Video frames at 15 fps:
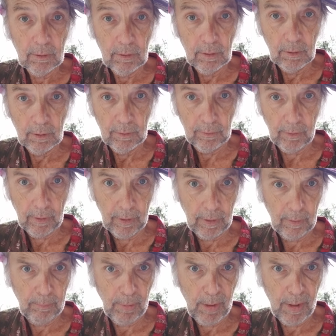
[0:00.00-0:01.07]
on
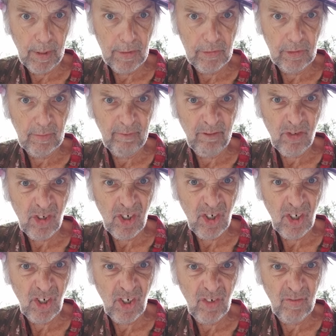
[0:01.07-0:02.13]
their patch of
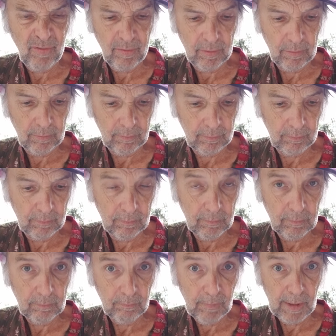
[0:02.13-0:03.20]
turf.
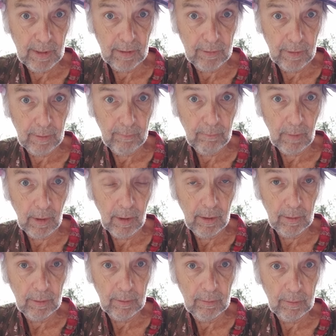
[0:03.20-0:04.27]
Make them
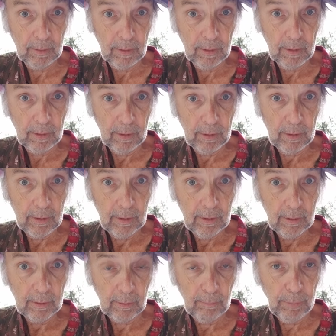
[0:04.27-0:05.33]

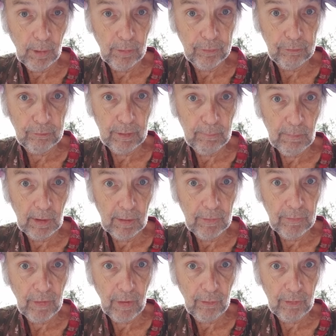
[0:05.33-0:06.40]
compulsory
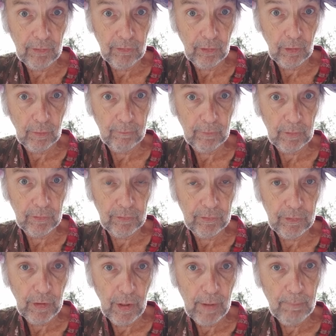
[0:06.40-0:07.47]
military service.
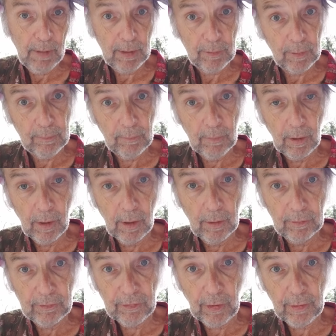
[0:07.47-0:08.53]
Yeah, make them
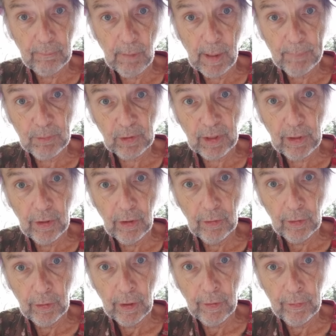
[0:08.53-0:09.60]
set them up to kill
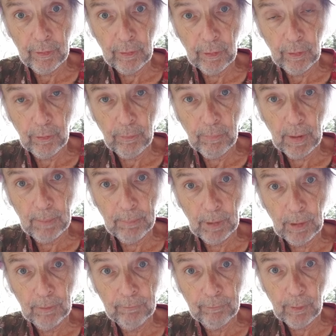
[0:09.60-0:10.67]
other Earth
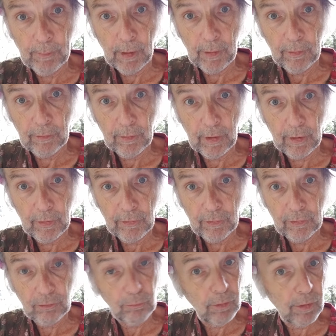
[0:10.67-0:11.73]
people from other
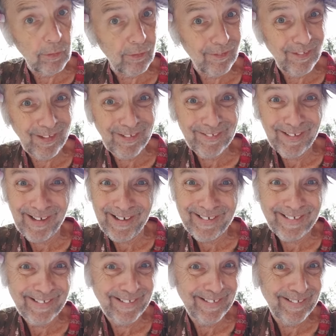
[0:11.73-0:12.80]
nations, whether they
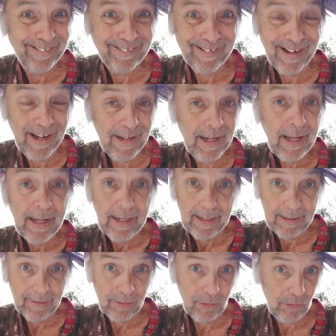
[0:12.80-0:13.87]
like it or not.
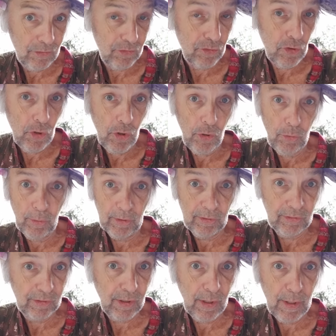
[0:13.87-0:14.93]
And there's no
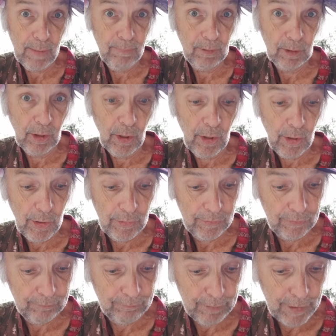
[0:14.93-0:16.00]
escape
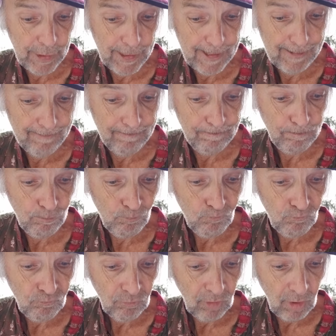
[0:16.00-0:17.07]
clause. Yeah.
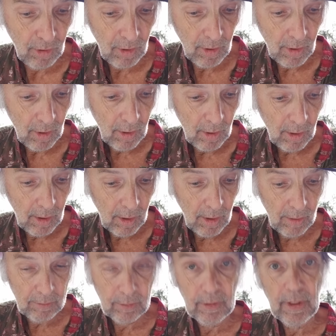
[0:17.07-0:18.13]

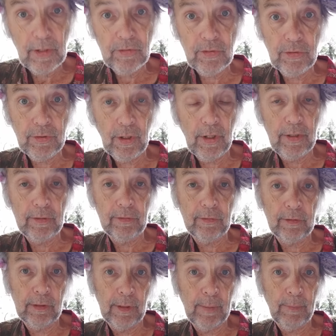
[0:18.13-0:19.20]
Oh, the nation titans
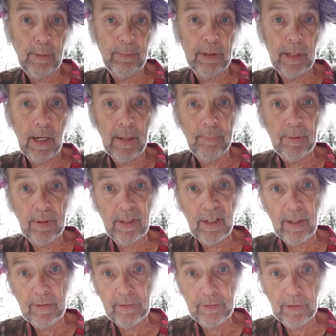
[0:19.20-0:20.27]
claim a monopoly
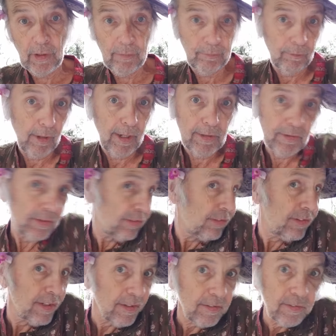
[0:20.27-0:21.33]
on
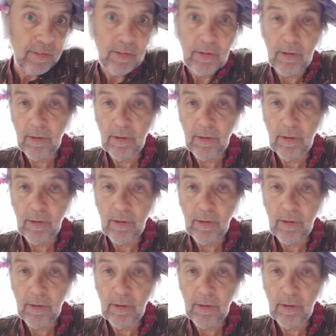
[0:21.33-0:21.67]
self-righteousness.